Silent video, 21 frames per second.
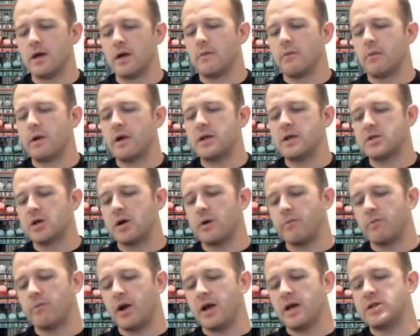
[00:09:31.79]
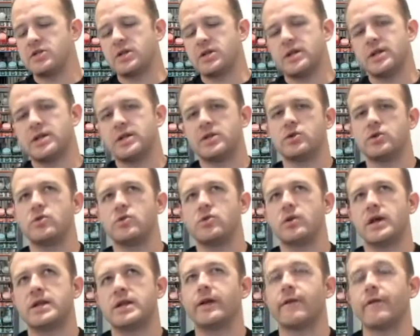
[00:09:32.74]
probably start branching into
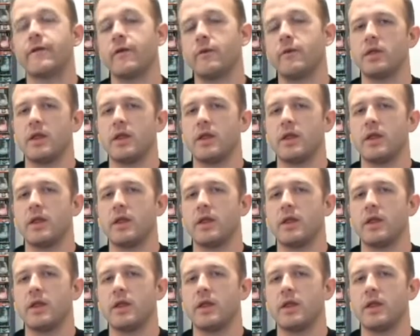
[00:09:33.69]
a different